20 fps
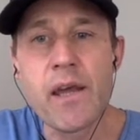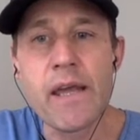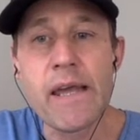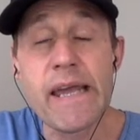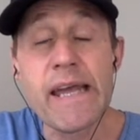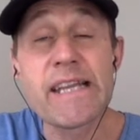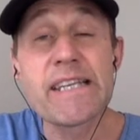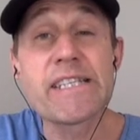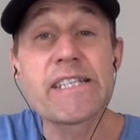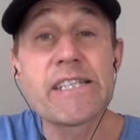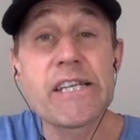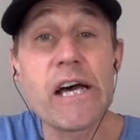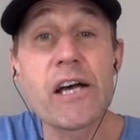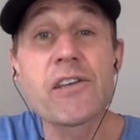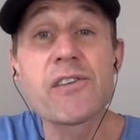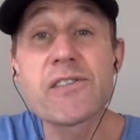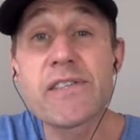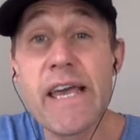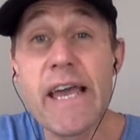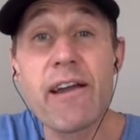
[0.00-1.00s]
It
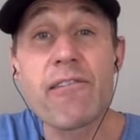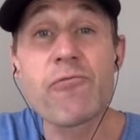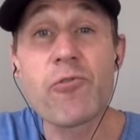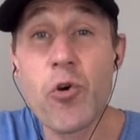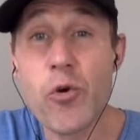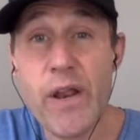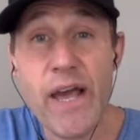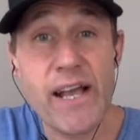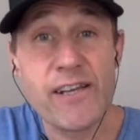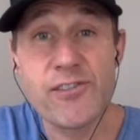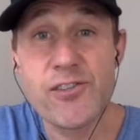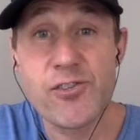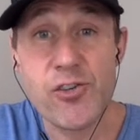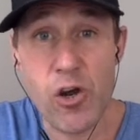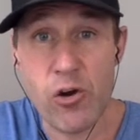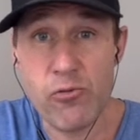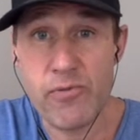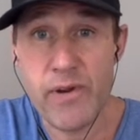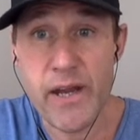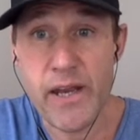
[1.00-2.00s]
does have road access
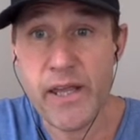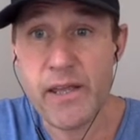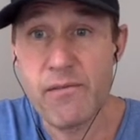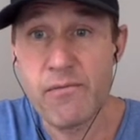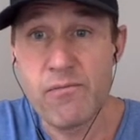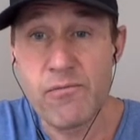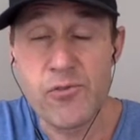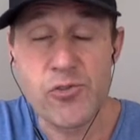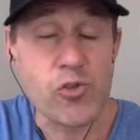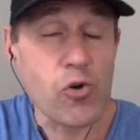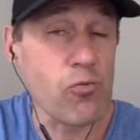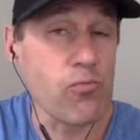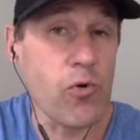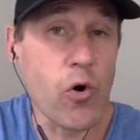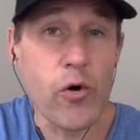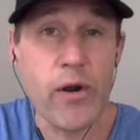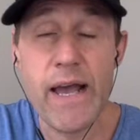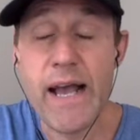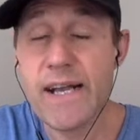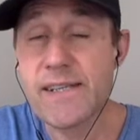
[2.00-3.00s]
already, so
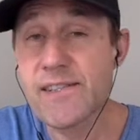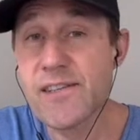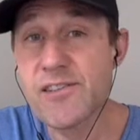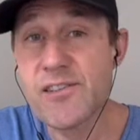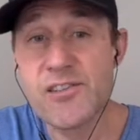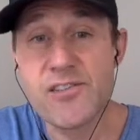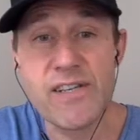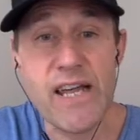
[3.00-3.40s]
road access is